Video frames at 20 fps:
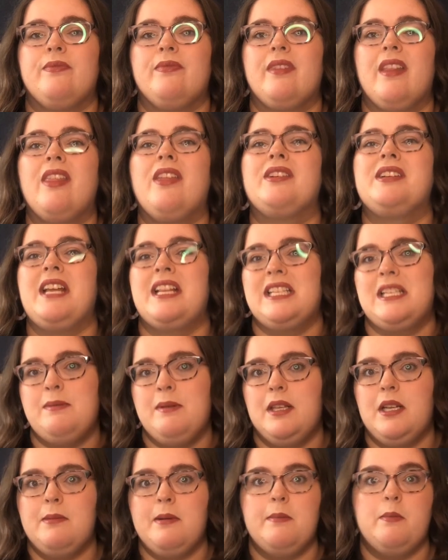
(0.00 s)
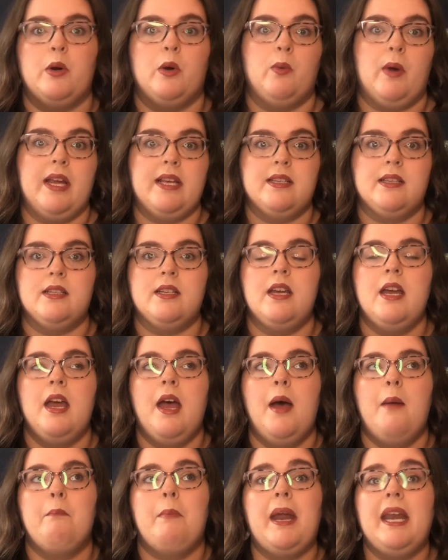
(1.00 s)
there tends to be a little bit more waste.
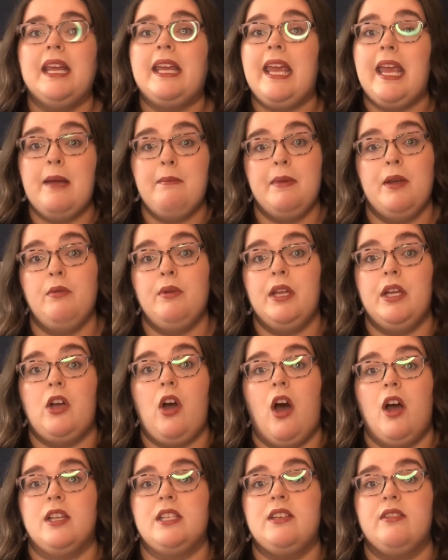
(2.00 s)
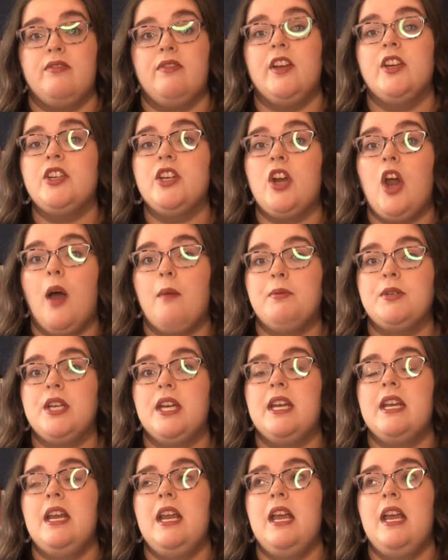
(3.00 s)
But it can be a really cost-efficient option